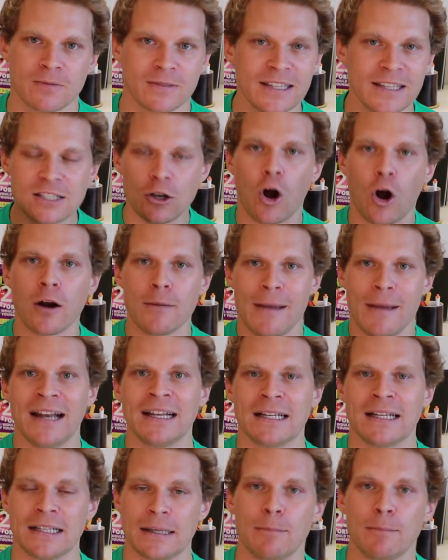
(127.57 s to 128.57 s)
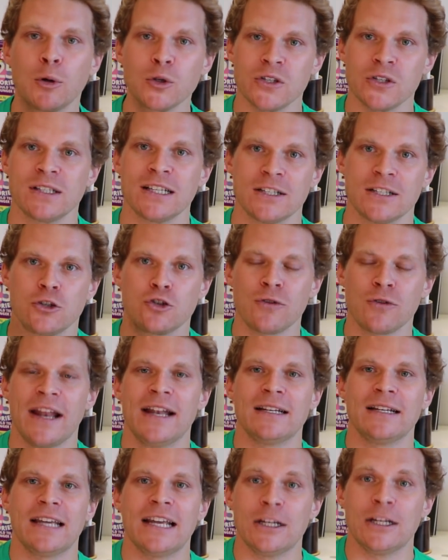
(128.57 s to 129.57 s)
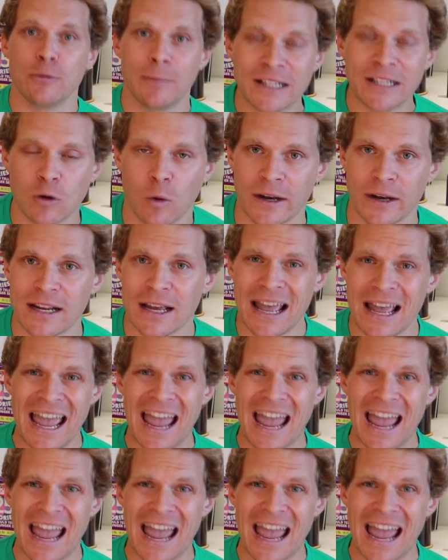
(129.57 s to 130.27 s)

this automatically puts this trend into Bitcoin.